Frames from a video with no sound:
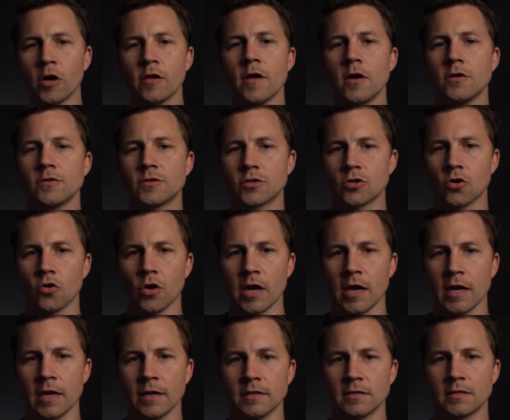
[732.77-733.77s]
of those
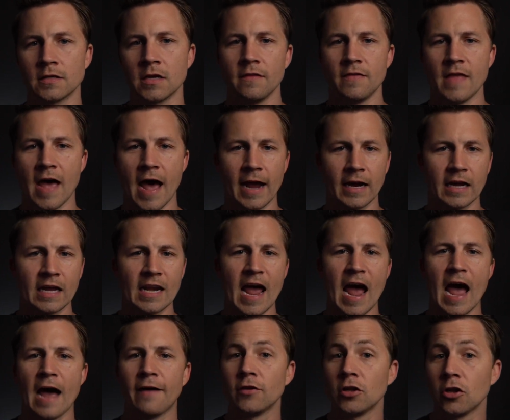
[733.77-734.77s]
screens that can
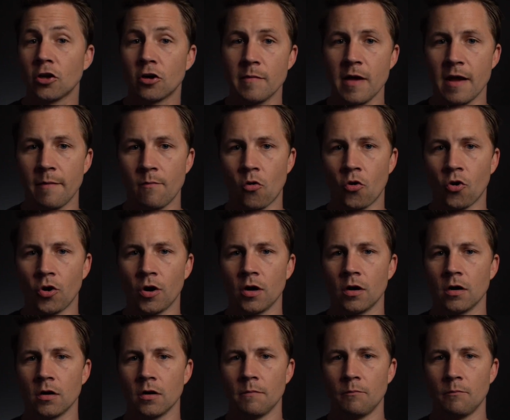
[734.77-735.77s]
have a little bit more